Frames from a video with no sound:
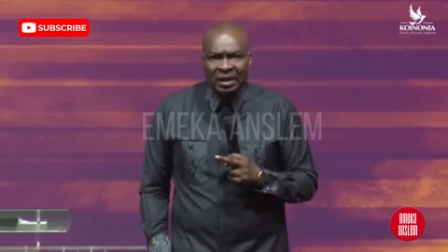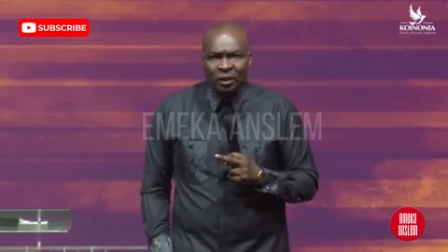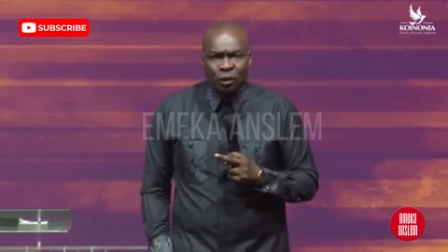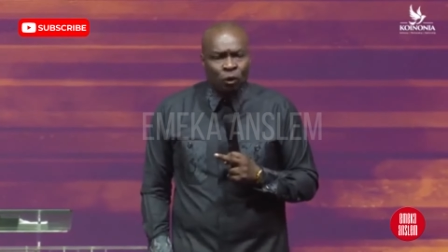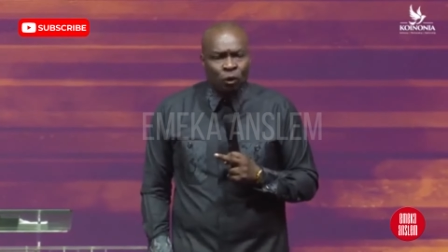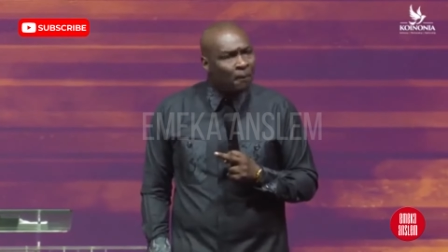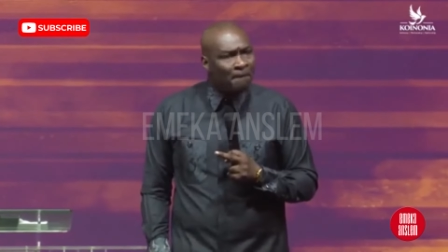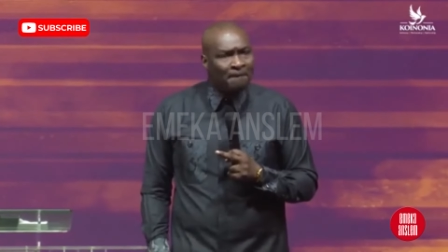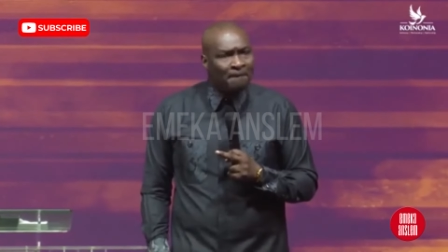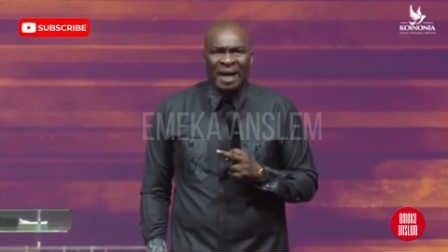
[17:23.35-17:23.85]

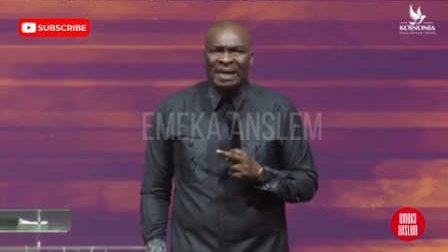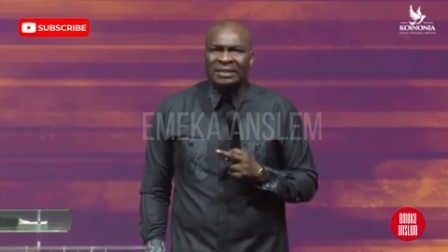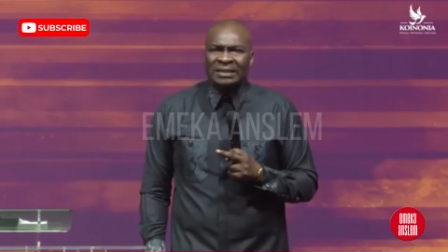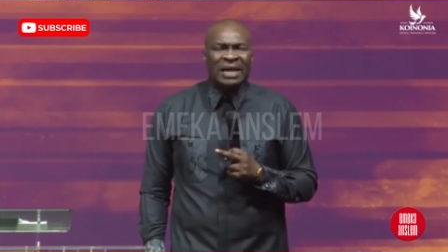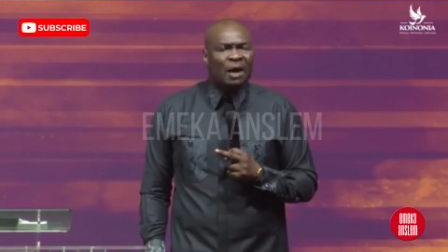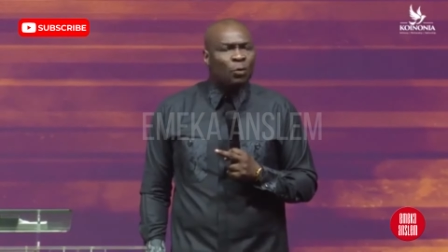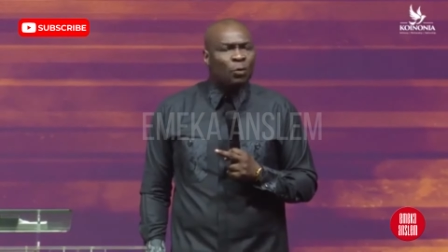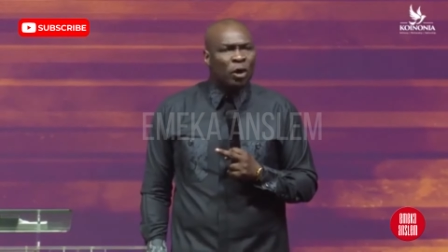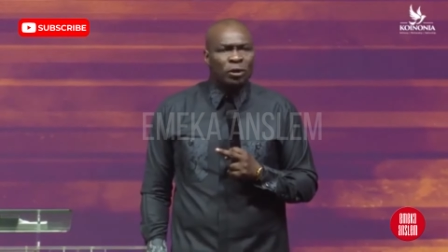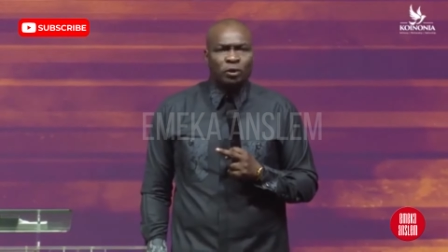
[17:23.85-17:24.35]
No
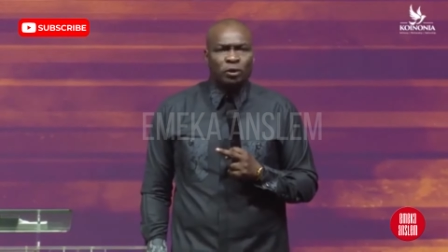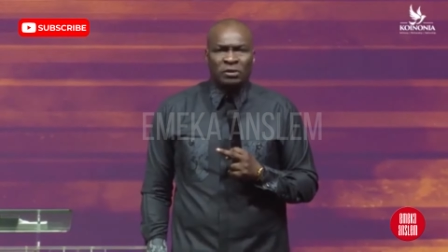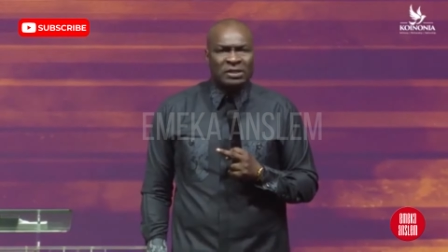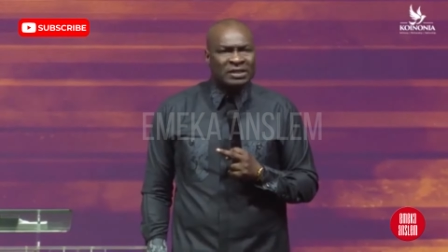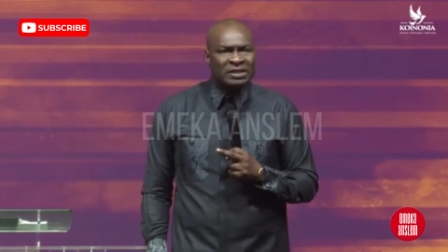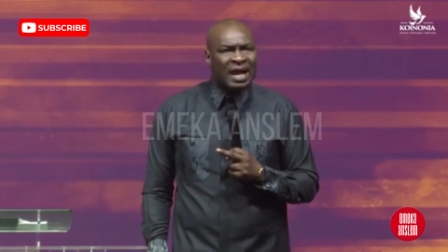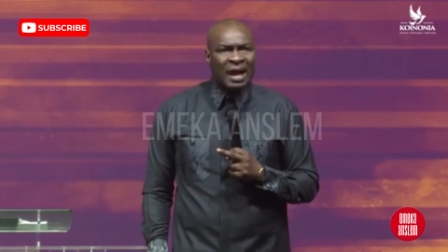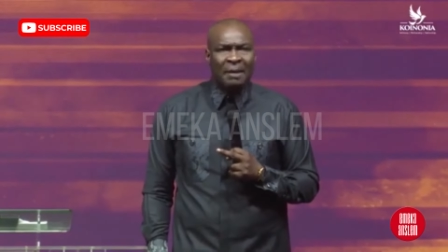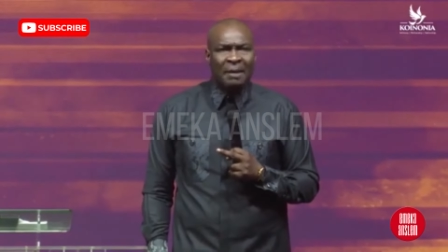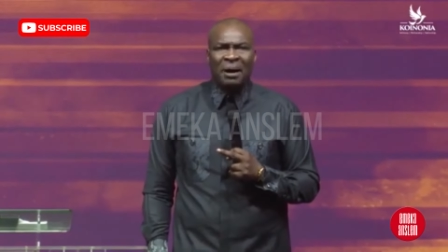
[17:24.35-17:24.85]
matter what you
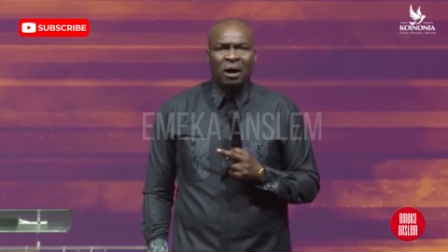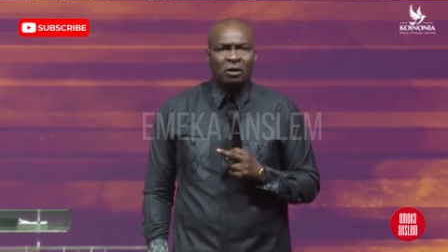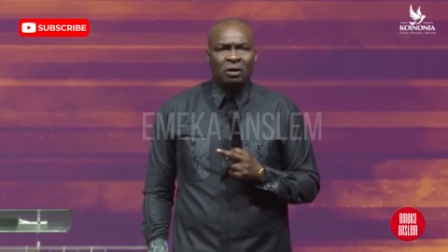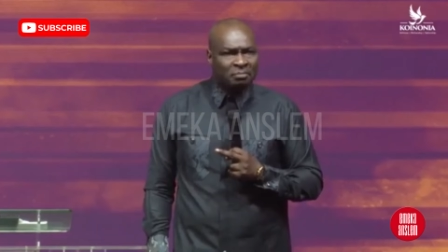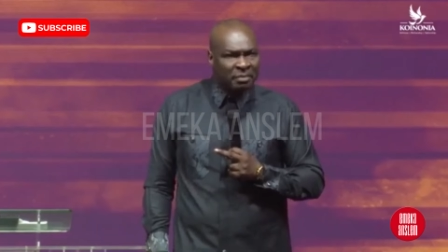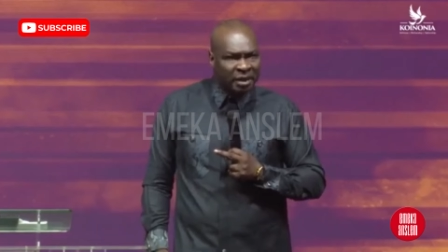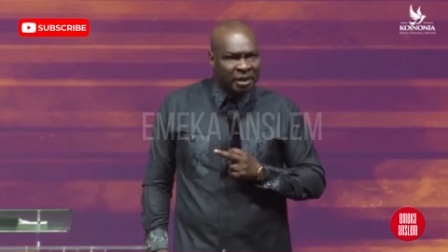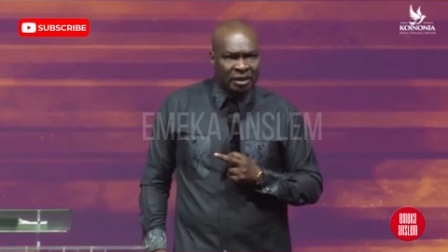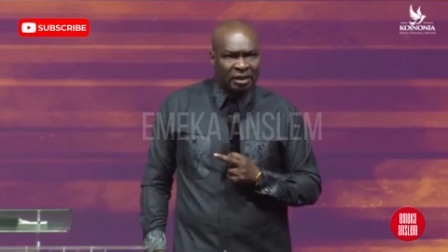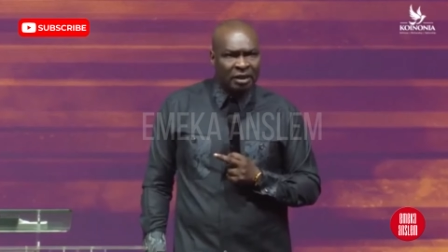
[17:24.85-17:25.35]
say
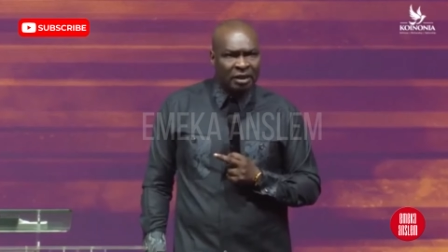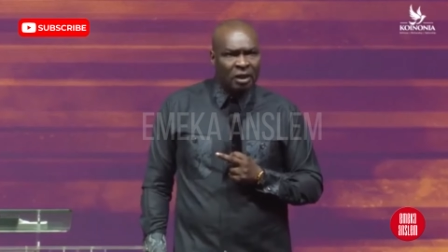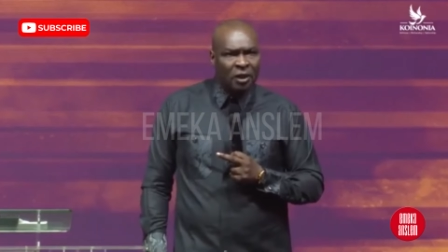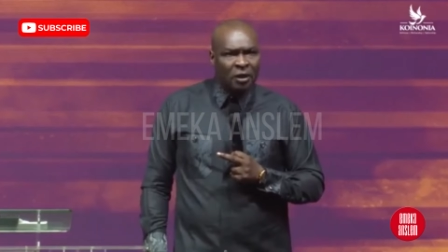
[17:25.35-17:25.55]
about me,